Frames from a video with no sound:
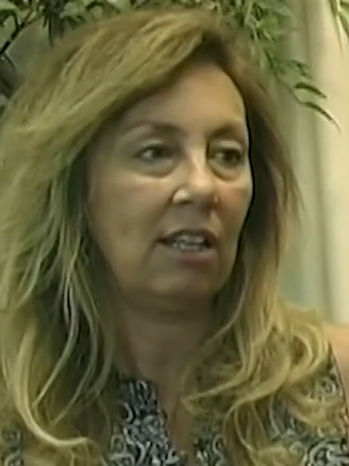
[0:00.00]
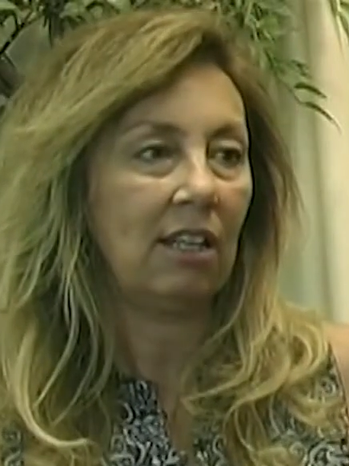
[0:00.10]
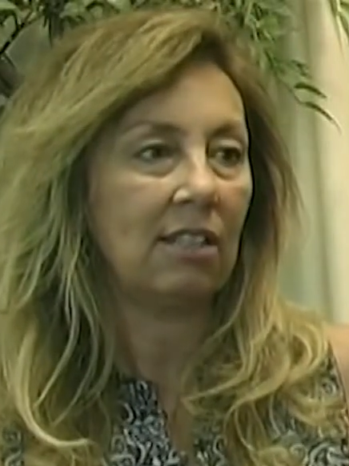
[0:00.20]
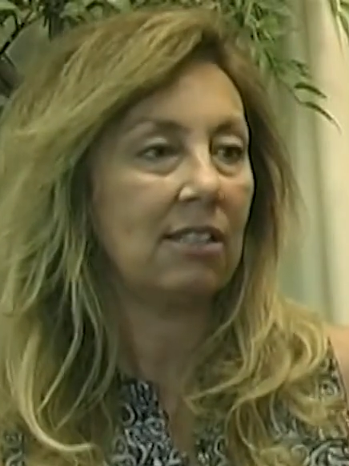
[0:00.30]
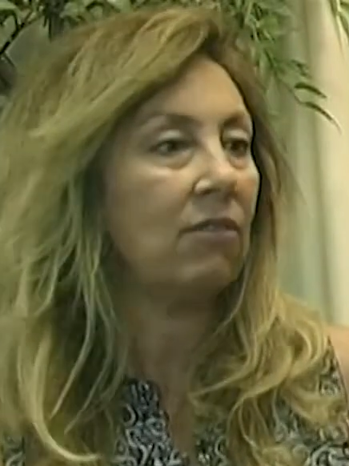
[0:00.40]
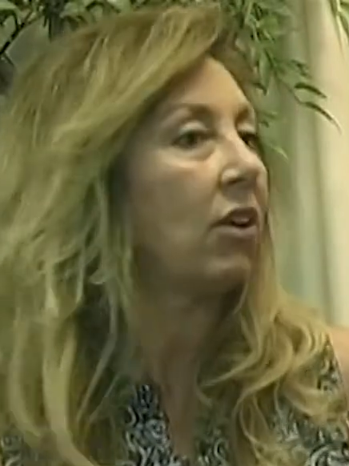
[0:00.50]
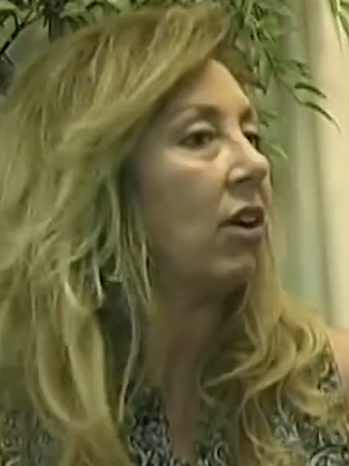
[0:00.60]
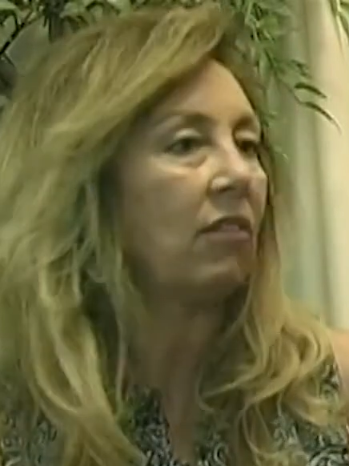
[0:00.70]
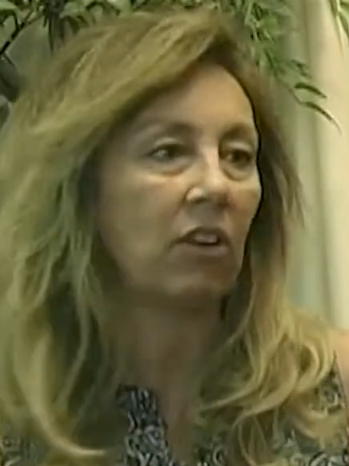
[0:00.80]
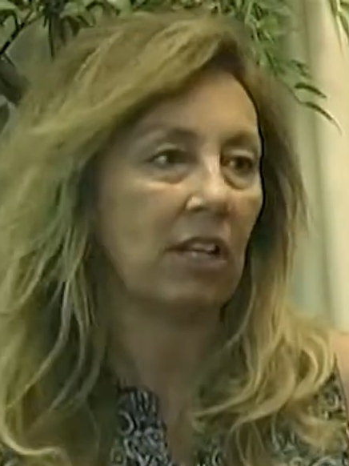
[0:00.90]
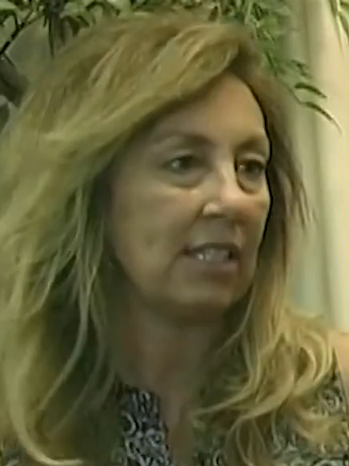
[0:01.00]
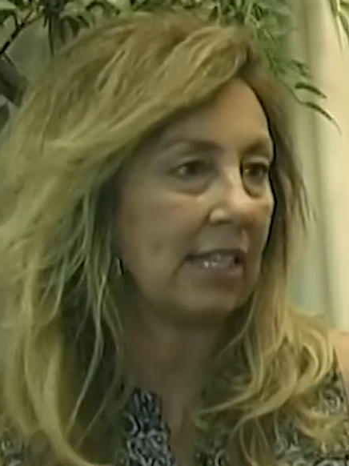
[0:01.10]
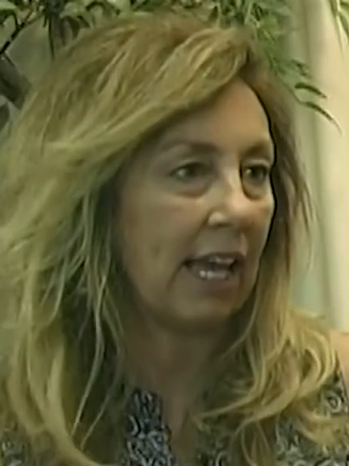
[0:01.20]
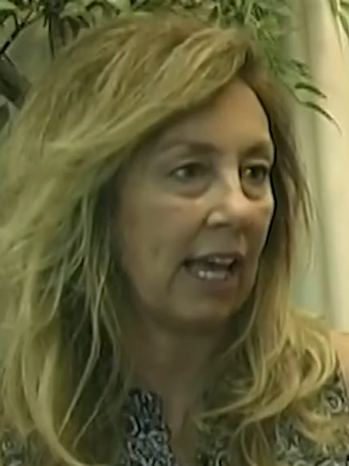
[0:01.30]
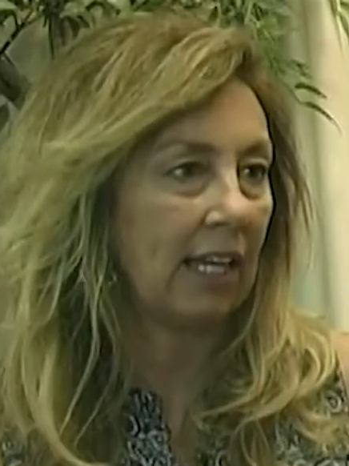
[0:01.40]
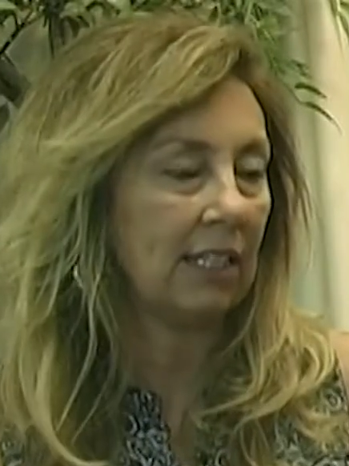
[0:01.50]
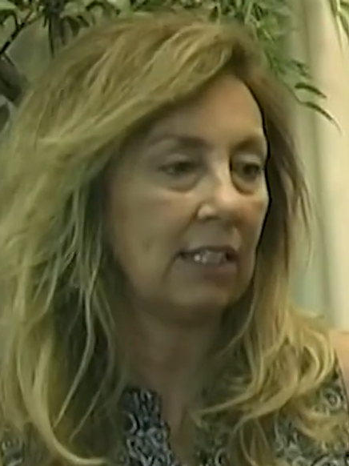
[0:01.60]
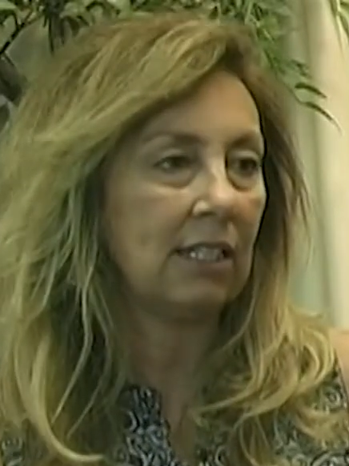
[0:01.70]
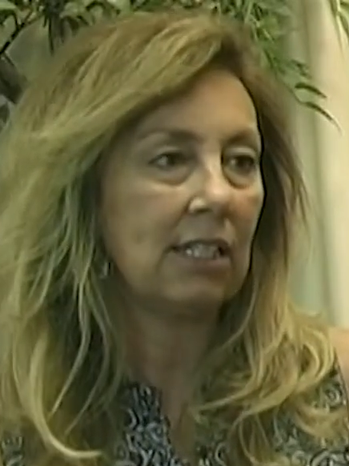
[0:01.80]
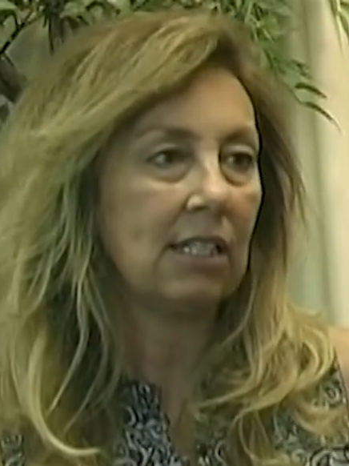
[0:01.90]
It's very, very sad.
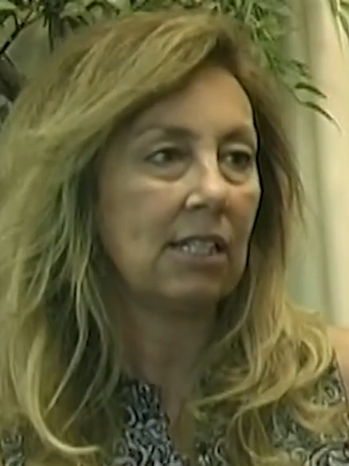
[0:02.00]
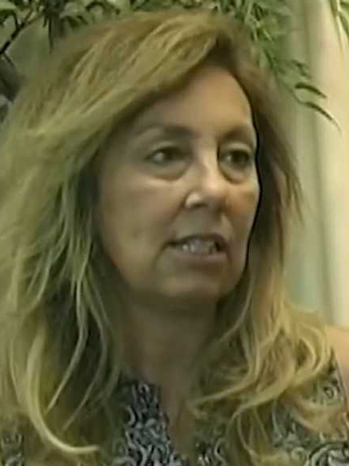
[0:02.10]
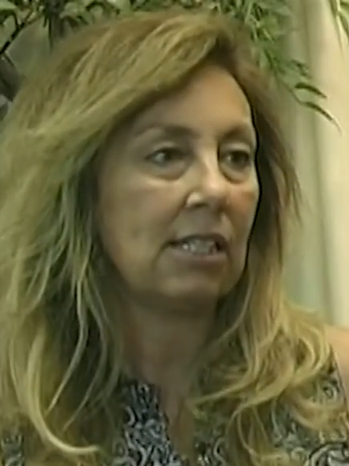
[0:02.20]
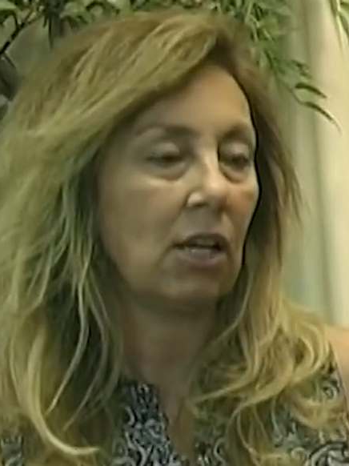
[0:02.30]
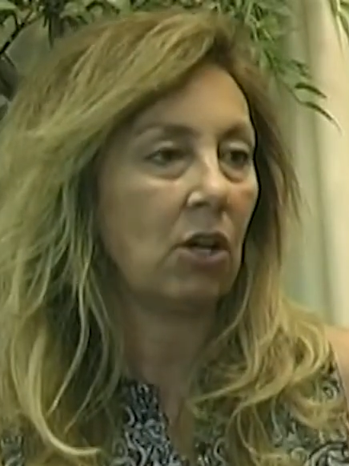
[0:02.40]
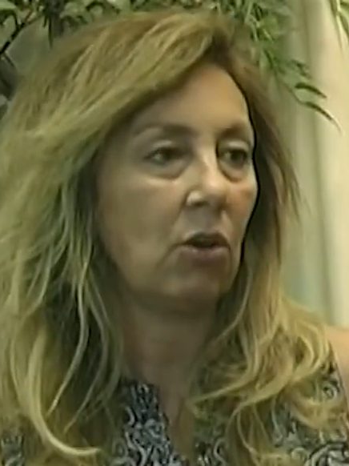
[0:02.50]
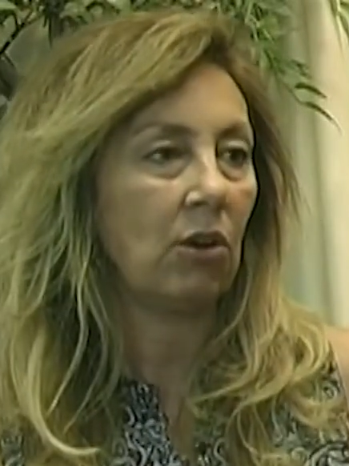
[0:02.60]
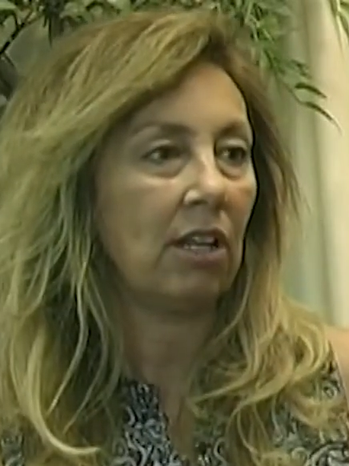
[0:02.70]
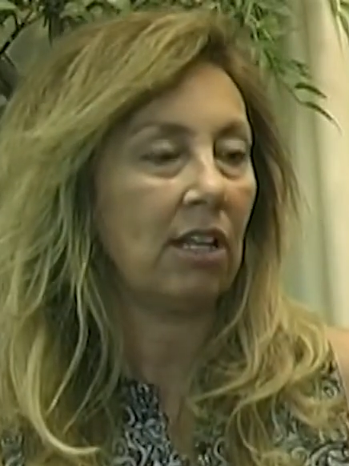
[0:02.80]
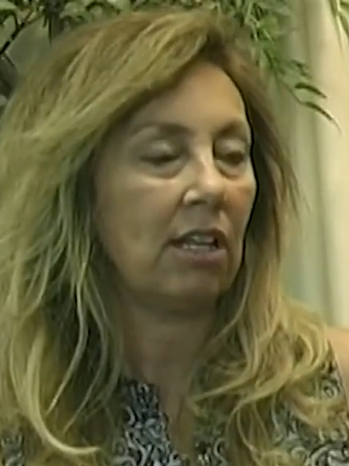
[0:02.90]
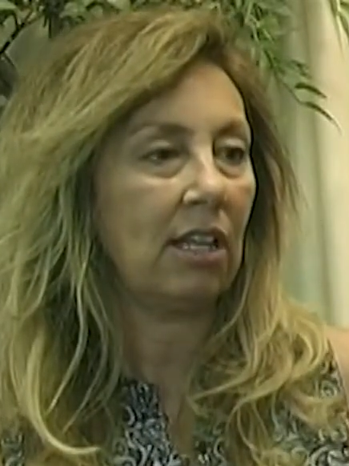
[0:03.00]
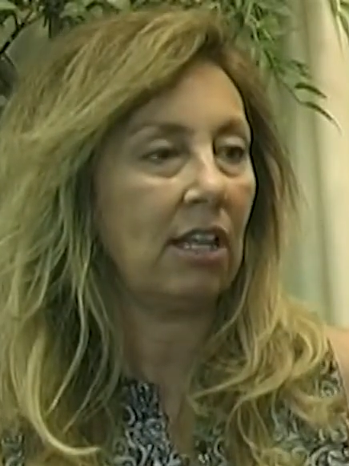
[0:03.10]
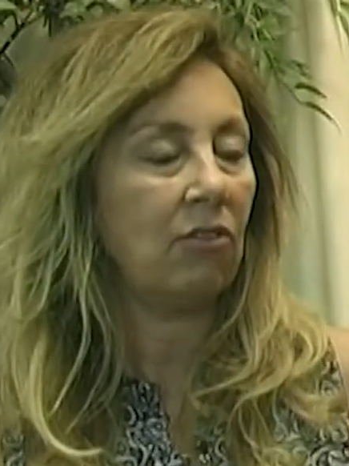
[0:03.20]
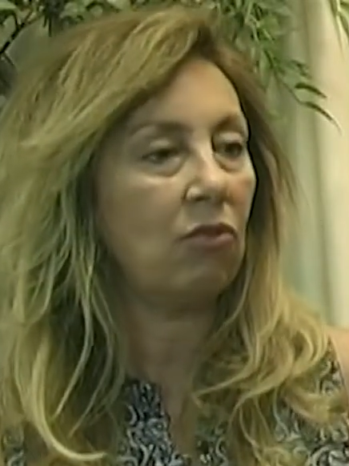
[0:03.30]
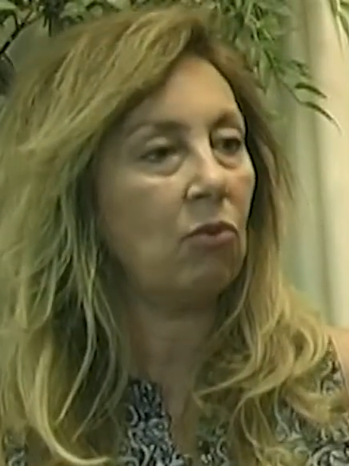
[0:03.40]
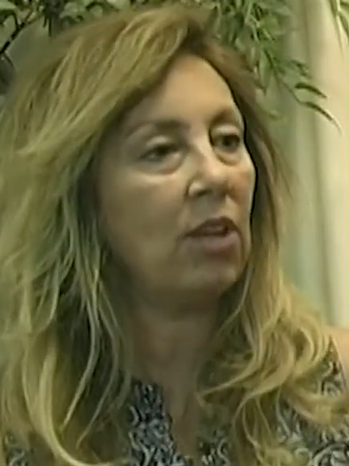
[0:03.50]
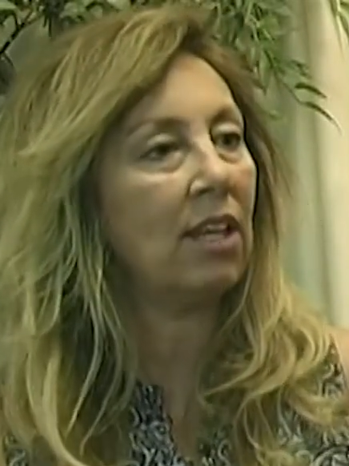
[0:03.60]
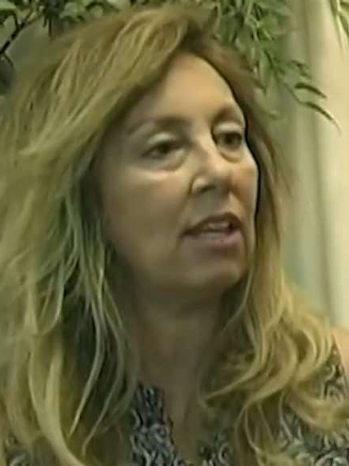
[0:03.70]
So, along